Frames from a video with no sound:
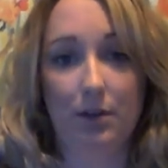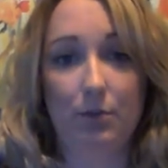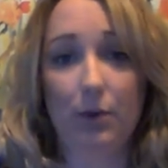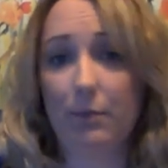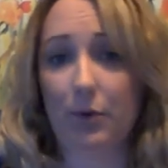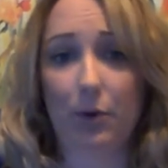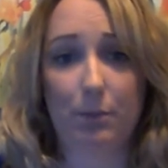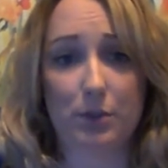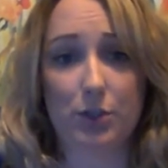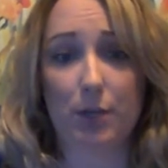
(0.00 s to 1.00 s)
from their own
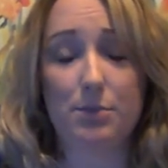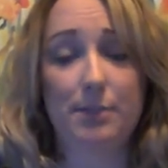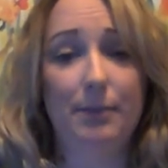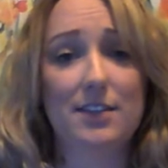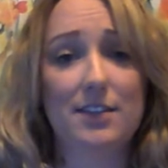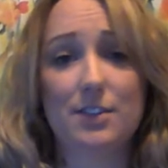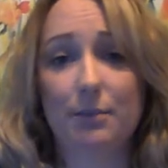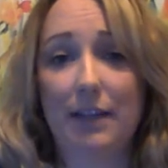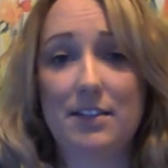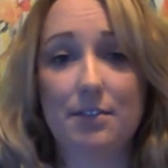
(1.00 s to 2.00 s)
prescription because they're
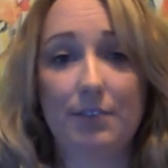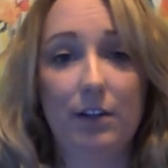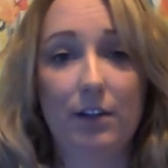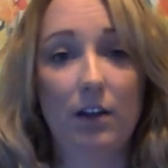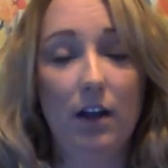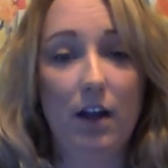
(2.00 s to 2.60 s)
made to feel